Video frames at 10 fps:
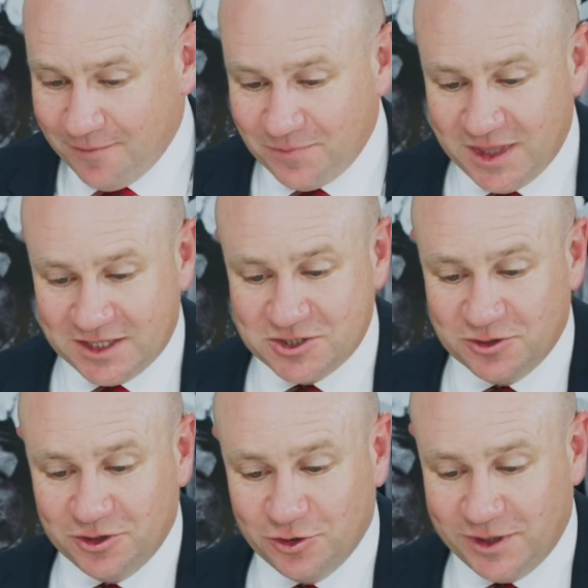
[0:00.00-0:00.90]
that's
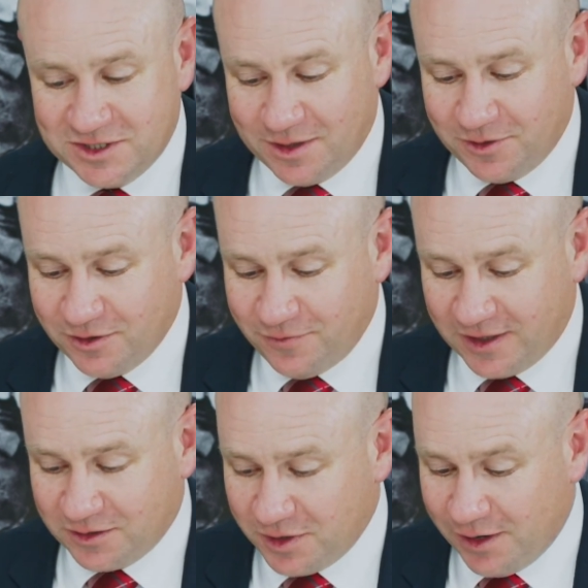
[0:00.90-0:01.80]
certainly always something to
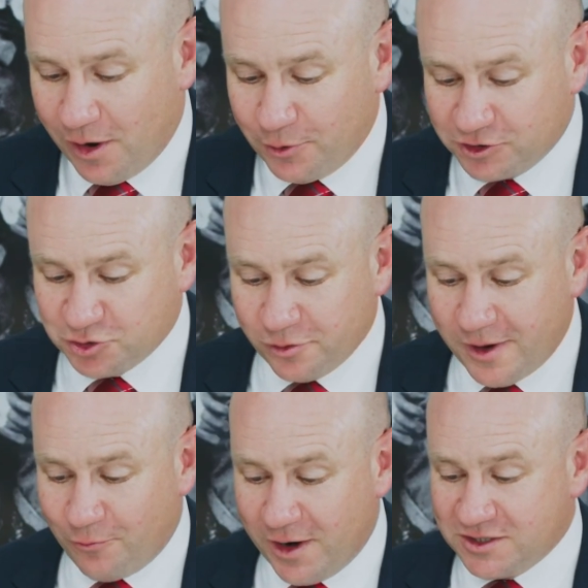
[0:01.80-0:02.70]
factor. But anyway, we're not talking
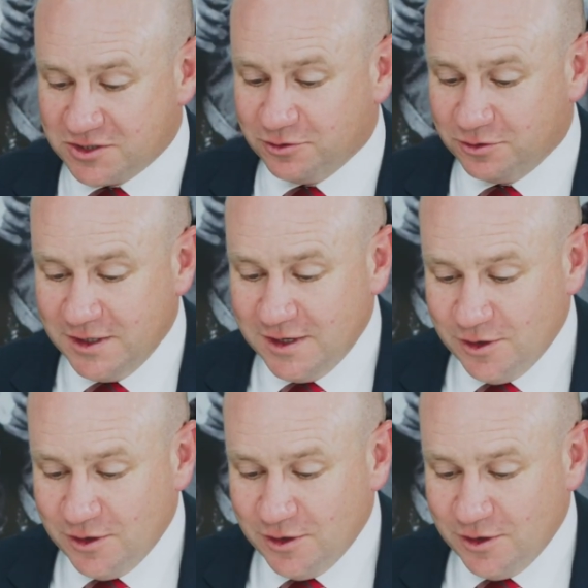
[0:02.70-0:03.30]
about rents or